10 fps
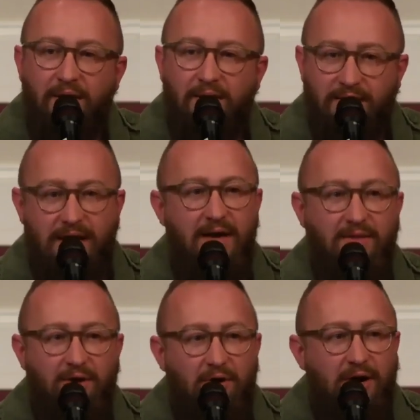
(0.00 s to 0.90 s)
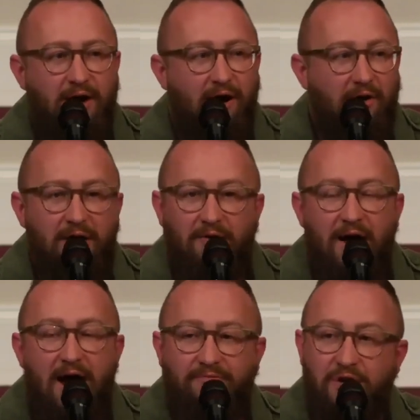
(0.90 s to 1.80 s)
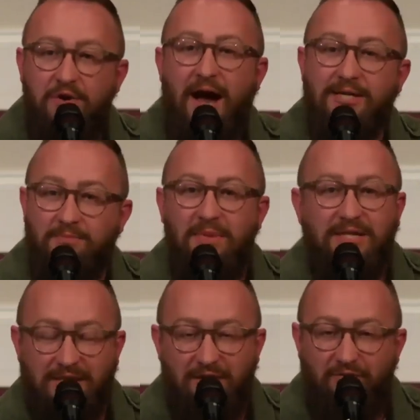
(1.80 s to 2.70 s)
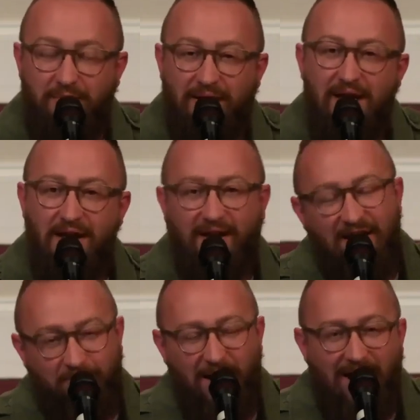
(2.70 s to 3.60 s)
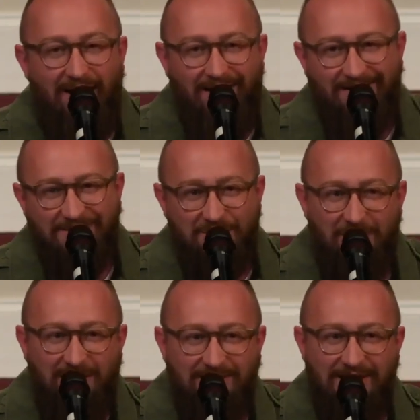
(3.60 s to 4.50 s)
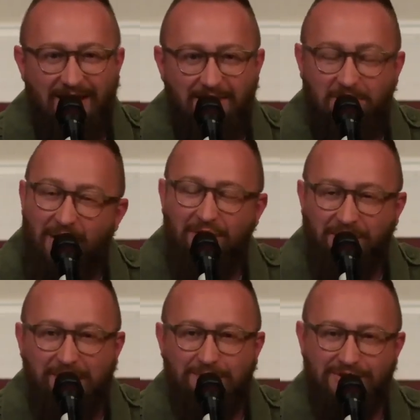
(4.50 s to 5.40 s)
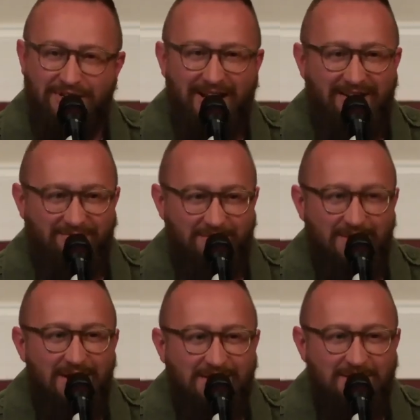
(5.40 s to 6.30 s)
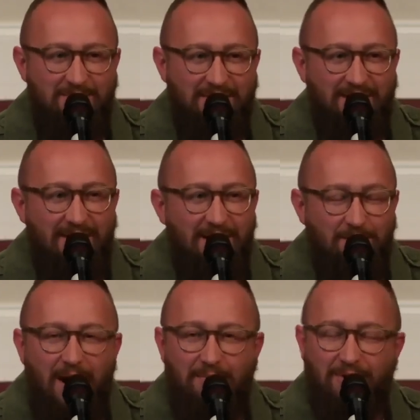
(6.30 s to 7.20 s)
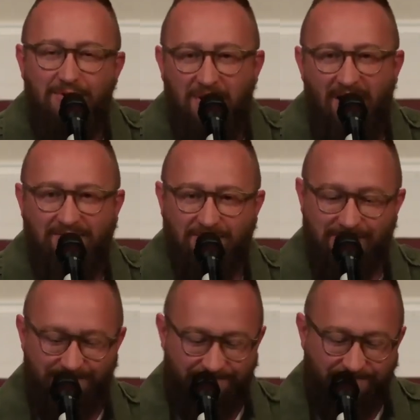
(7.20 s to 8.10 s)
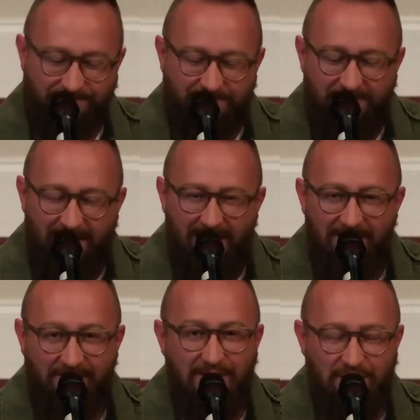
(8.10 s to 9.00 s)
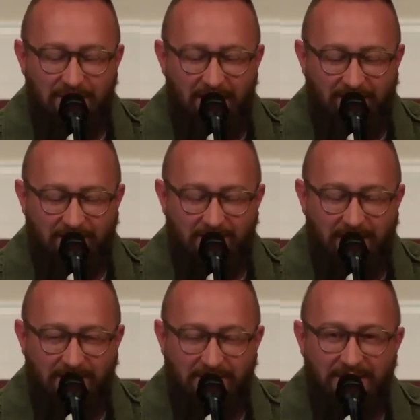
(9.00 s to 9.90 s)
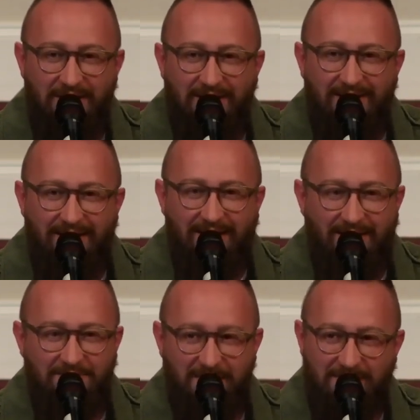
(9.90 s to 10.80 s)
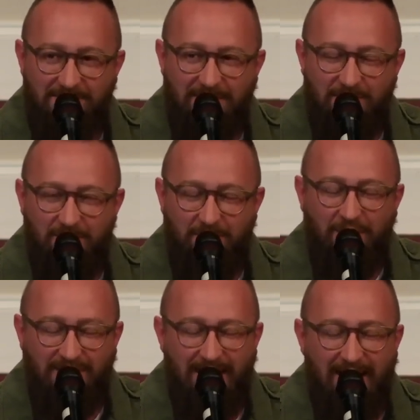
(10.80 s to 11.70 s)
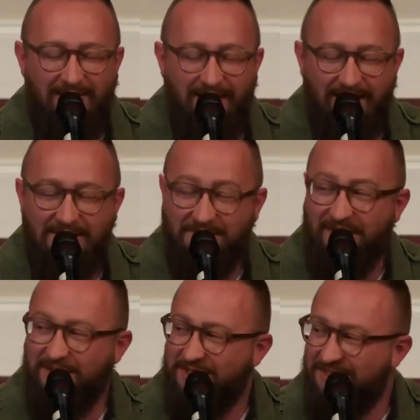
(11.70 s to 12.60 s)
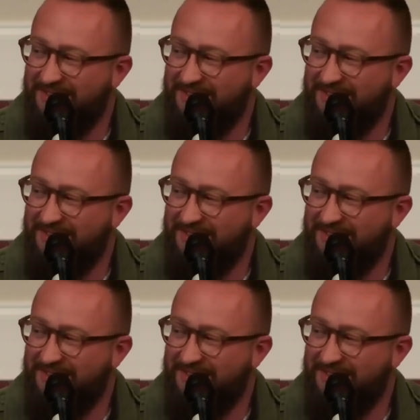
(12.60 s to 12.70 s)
The day of the Lord had already arrived, and you guys missed it. You've been left behind, as you might say in modern language today, from some of the popular novels, fiction novels, mind you. Uh, make make sure we point that out that it is fiction.